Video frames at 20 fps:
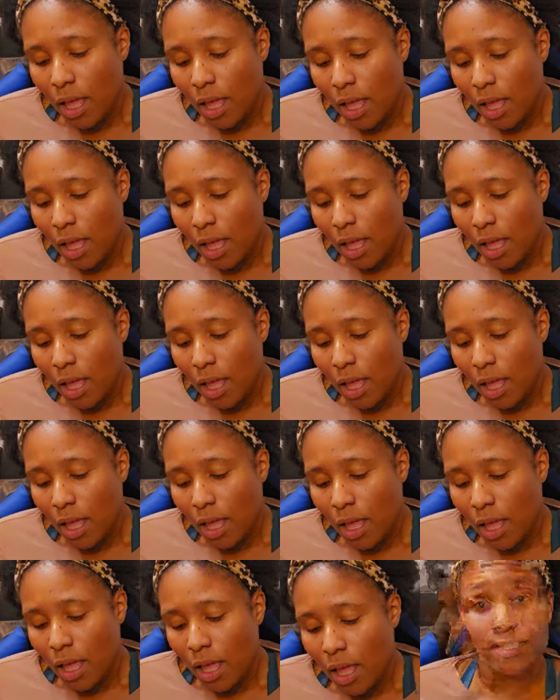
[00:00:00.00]
The episode
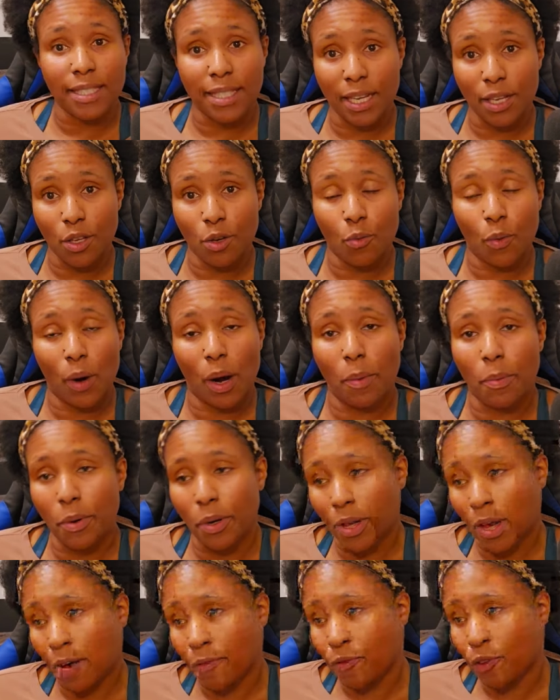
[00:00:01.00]
does continue right where
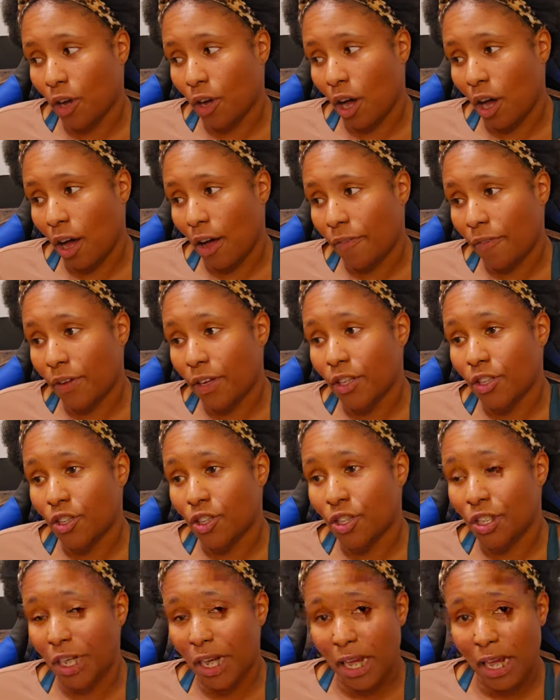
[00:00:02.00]
we left off.
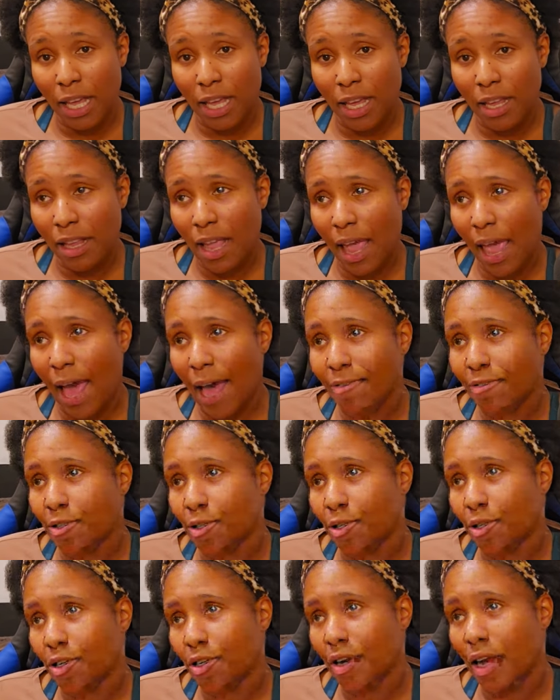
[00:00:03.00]
Jen,
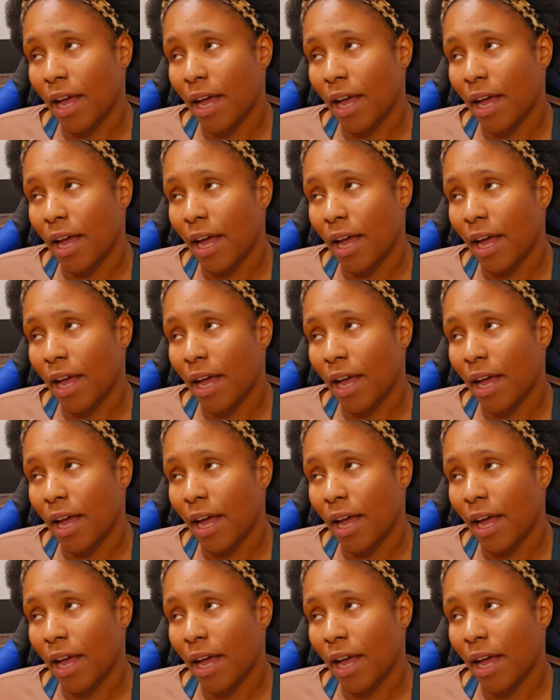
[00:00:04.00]
after